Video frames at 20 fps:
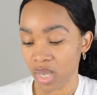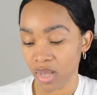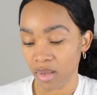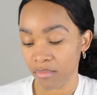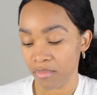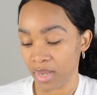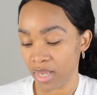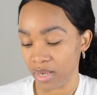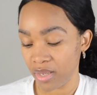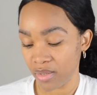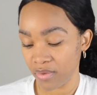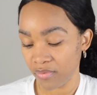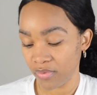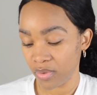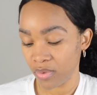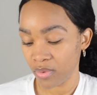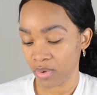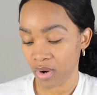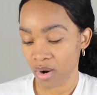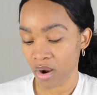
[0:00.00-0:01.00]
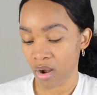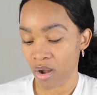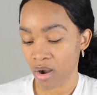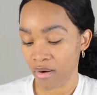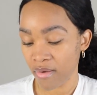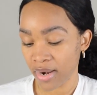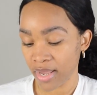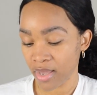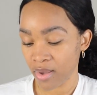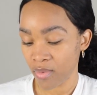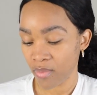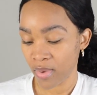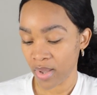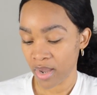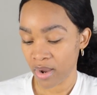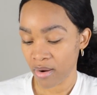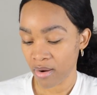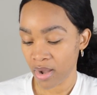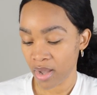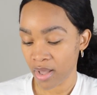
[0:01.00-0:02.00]
many of you are already
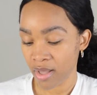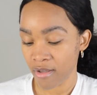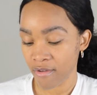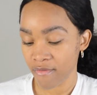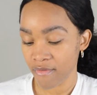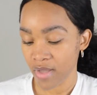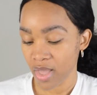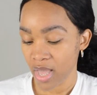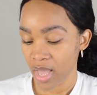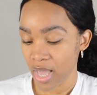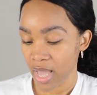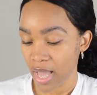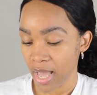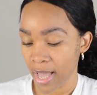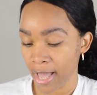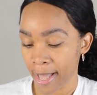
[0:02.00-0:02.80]
aware of.